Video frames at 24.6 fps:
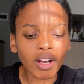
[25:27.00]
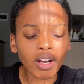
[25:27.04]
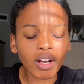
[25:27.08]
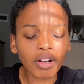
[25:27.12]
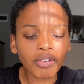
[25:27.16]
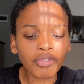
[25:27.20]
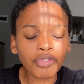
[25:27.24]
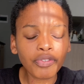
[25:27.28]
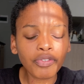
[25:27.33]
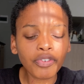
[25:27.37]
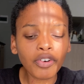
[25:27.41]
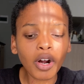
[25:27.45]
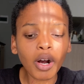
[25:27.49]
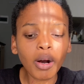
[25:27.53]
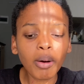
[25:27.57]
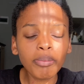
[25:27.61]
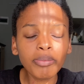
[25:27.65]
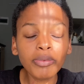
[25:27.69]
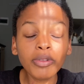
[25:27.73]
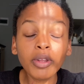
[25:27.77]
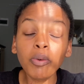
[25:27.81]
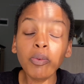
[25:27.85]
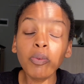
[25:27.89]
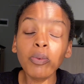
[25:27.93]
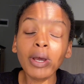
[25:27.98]

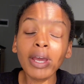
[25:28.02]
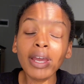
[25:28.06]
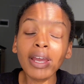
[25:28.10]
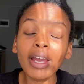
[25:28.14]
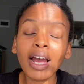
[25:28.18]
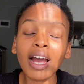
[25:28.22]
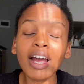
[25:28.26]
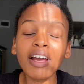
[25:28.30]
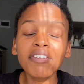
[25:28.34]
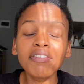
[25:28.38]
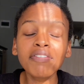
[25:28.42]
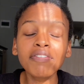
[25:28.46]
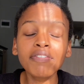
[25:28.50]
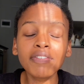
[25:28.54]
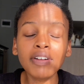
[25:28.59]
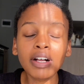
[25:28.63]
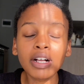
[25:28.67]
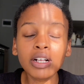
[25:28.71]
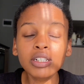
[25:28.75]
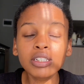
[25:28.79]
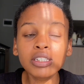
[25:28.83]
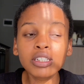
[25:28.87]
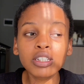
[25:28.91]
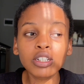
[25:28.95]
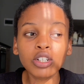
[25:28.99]
from the way I
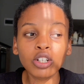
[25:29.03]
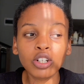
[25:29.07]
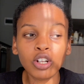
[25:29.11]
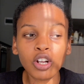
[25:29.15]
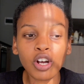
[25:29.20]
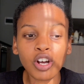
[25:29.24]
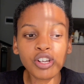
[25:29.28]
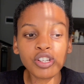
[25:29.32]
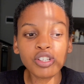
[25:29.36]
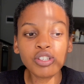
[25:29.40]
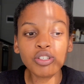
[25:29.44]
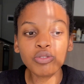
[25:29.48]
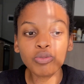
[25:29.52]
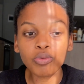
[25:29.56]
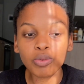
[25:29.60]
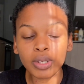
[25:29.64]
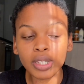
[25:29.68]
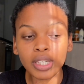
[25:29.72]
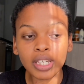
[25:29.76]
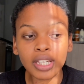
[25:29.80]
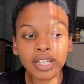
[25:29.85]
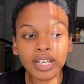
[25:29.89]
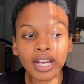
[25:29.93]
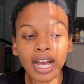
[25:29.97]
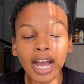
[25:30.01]
felt last
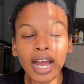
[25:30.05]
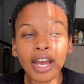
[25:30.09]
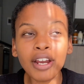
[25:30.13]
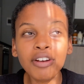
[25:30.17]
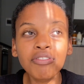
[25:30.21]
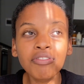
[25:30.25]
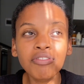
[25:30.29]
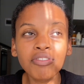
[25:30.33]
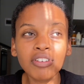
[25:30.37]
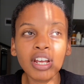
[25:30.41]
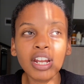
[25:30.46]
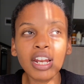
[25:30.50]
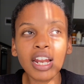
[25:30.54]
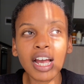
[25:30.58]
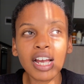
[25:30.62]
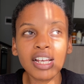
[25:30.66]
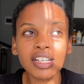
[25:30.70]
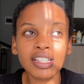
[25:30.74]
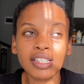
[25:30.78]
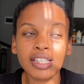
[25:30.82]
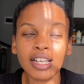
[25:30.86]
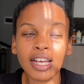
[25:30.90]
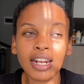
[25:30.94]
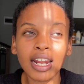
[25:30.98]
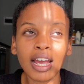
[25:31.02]
week, I
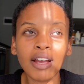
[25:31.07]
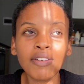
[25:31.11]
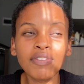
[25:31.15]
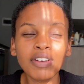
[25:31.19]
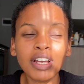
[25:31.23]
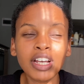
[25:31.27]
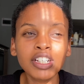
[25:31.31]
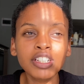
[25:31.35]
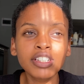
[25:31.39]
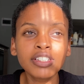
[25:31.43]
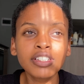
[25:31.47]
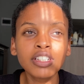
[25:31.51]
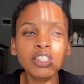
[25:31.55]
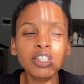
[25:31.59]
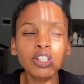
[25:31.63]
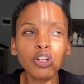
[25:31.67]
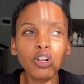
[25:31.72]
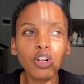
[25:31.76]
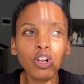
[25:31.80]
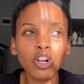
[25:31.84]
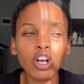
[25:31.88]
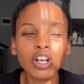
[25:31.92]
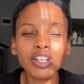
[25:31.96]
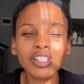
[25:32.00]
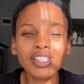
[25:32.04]
realized that I've actually
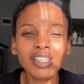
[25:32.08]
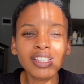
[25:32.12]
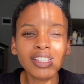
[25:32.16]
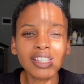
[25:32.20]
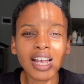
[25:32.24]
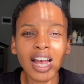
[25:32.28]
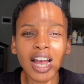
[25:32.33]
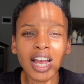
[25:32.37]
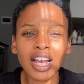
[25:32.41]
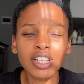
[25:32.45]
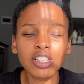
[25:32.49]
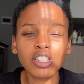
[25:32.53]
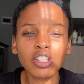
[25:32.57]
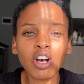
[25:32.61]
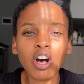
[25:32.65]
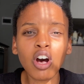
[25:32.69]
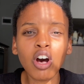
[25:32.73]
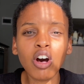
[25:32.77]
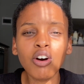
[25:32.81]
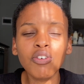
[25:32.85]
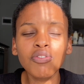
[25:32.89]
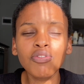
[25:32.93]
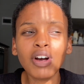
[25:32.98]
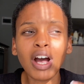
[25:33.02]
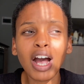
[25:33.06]
lost sight
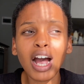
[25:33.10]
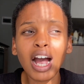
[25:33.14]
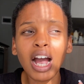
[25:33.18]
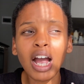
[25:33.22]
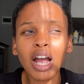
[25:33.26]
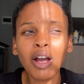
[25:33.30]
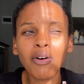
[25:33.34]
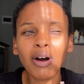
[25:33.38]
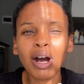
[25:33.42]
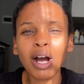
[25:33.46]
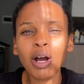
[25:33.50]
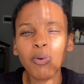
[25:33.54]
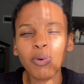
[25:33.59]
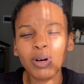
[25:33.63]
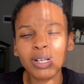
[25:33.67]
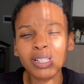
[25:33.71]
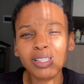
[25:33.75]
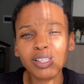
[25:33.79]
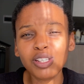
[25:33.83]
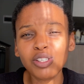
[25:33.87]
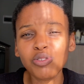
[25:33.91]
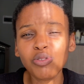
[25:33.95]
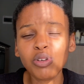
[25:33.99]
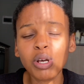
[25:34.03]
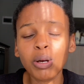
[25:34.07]
of how I
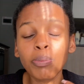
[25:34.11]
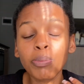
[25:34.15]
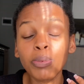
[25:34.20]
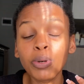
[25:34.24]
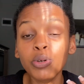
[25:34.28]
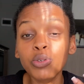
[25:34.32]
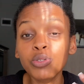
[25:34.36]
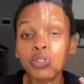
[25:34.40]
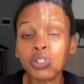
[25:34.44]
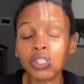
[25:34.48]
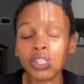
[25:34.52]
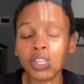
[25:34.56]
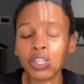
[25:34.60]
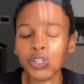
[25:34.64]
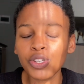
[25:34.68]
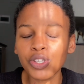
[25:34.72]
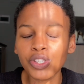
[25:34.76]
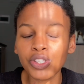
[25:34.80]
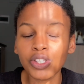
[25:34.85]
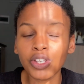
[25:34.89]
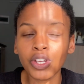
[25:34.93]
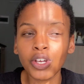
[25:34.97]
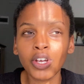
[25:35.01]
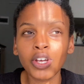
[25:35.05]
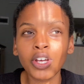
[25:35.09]
wanted to approach
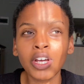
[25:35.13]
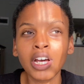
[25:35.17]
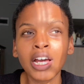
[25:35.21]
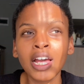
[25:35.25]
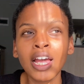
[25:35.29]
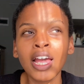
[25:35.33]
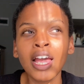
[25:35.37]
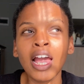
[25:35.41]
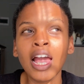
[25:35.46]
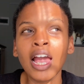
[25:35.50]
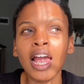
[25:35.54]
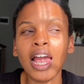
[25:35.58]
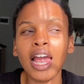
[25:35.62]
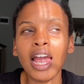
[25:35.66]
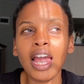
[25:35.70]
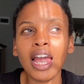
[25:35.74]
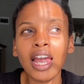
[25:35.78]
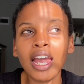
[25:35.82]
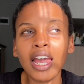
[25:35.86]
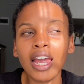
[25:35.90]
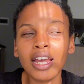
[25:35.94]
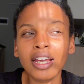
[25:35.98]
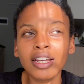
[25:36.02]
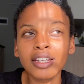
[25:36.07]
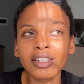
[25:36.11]
this year.
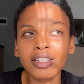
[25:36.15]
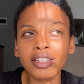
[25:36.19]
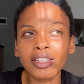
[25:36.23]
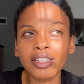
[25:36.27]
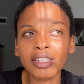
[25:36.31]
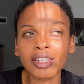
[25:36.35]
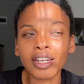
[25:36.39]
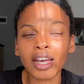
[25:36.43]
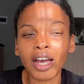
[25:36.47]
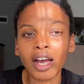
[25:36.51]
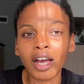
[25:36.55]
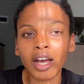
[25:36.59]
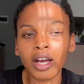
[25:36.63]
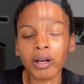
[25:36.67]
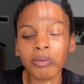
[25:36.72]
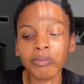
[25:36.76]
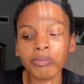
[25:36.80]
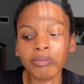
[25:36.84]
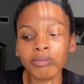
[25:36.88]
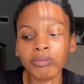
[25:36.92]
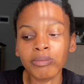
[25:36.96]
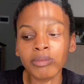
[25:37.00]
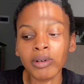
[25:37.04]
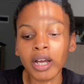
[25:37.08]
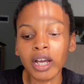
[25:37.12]
And
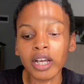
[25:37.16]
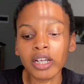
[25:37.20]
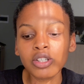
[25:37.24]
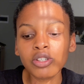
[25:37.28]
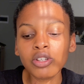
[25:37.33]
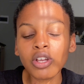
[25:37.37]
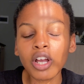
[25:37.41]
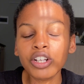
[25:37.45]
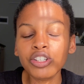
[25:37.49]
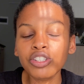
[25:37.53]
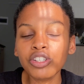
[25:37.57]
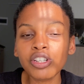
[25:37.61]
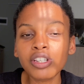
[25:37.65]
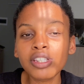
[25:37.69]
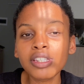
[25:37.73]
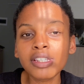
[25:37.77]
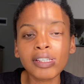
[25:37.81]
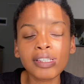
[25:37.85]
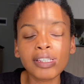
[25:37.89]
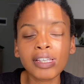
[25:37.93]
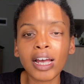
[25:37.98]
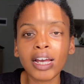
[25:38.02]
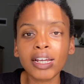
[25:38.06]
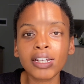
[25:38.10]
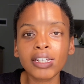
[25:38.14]
so I just
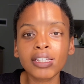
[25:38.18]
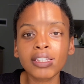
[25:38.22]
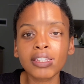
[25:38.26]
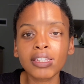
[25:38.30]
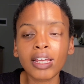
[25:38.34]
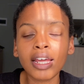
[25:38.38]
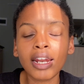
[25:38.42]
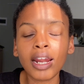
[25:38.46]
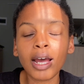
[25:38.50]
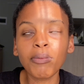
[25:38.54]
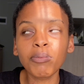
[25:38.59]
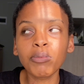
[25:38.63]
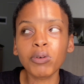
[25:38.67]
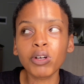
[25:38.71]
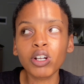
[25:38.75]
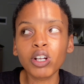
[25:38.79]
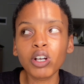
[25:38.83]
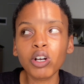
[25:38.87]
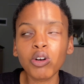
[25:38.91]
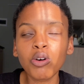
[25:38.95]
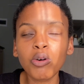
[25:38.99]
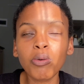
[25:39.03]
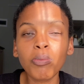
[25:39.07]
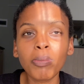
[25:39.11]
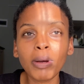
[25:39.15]
decided that I'm gonna
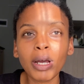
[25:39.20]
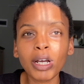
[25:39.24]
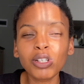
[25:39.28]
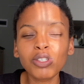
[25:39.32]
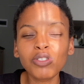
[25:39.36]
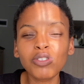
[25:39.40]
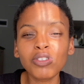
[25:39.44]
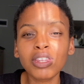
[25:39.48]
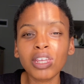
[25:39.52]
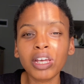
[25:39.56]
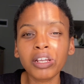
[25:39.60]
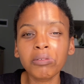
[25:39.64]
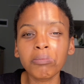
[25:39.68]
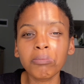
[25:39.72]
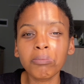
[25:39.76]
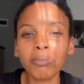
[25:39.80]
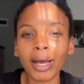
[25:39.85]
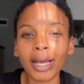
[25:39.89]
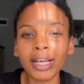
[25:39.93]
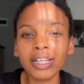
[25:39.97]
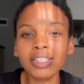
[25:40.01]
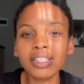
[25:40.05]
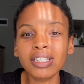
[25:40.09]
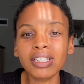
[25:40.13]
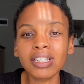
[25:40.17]
go back to that
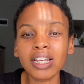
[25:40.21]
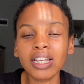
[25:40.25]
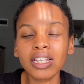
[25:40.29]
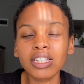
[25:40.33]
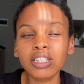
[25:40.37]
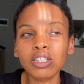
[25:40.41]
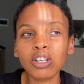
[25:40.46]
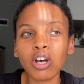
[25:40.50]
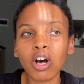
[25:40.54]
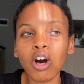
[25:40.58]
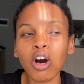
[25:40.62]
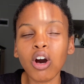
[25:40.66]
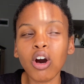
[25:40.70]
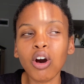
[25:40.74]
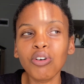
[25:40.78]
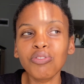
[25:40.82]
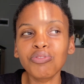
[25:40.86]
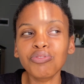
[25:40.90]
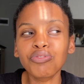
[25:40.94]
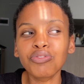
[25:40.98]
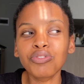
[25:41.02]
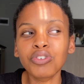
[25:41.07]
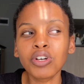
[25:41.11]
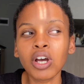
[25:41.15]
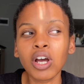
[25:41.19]
mindset
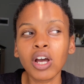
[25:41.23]
of